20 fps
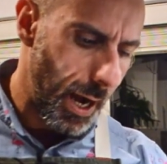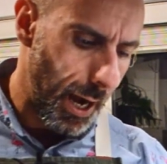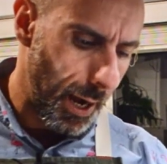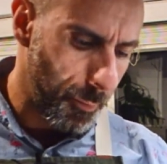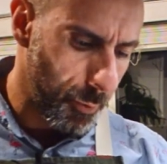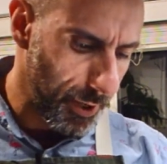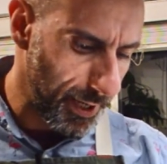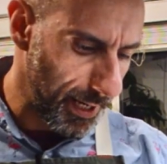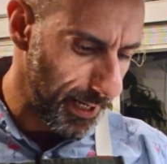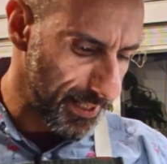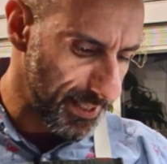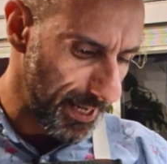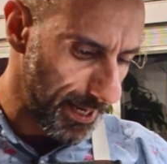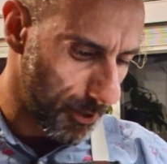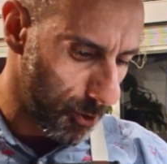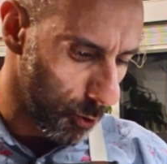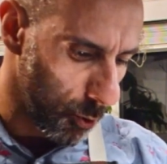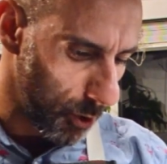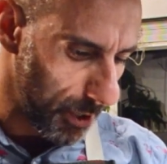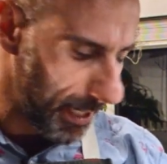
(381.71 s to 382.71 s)
We're gonna take
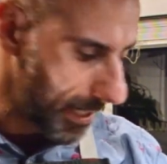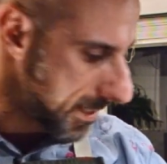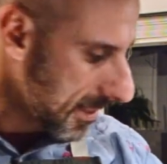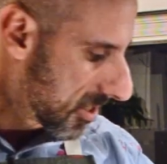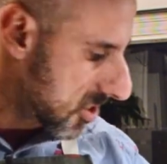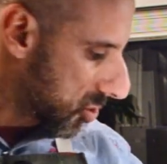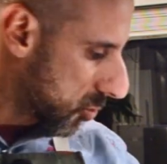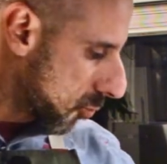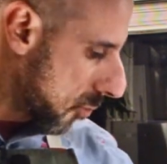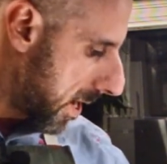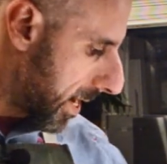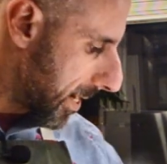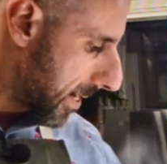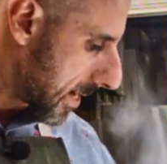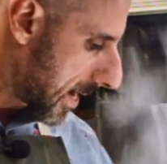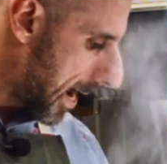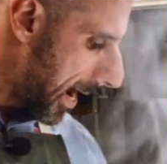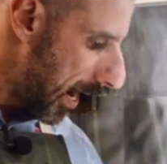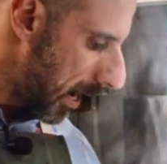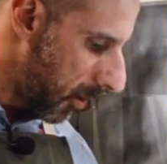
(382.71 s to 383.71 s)
a look at this right
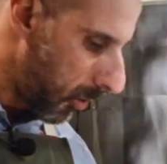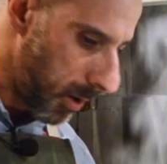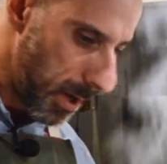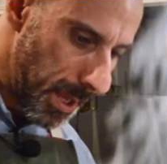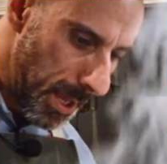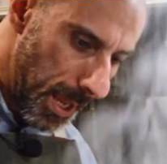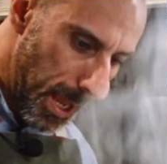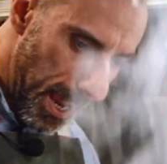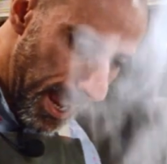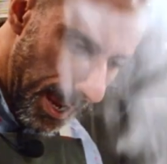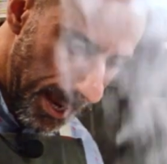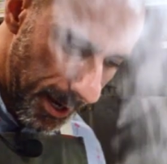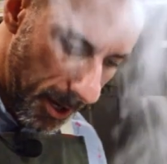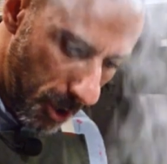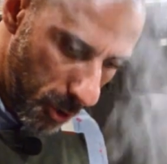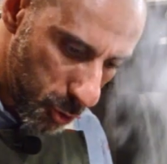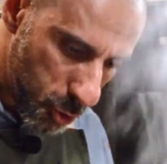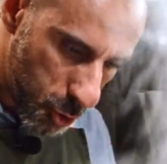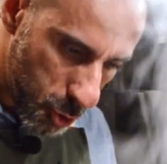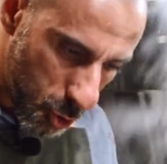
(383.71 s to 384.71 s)
now, and
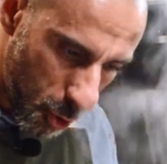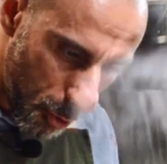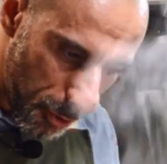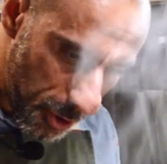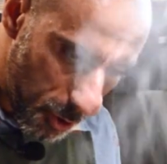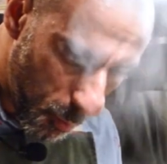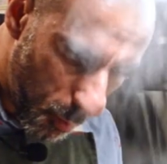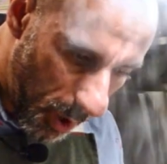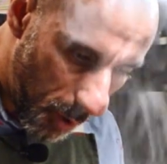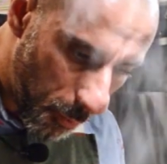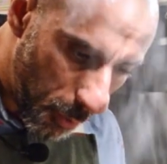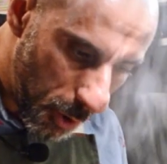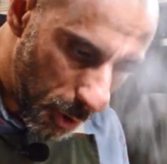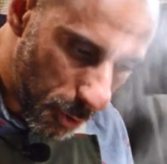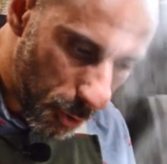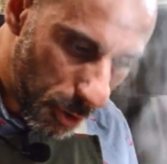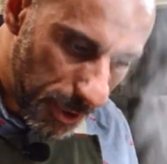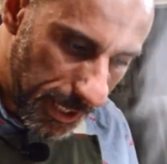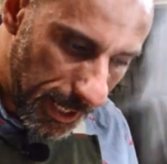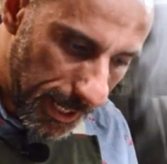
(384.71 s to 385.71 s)
I'll show you what we're
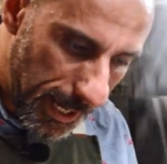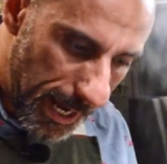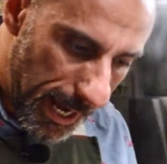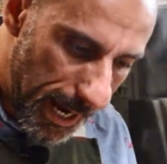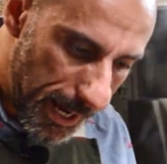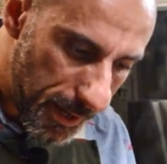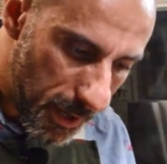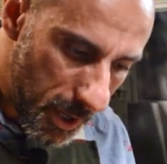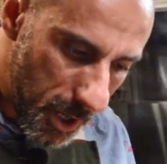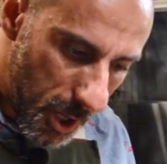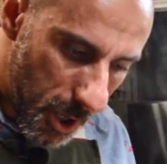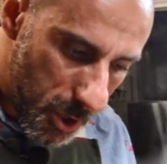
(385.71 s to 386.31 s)
looking at.